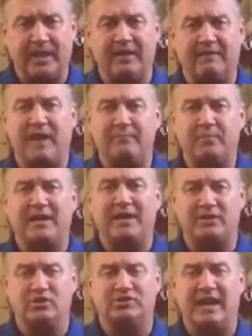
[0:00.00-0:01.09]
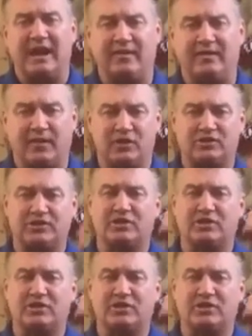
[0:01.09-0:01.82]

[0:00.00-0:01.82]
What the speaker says: And if I break those down, the first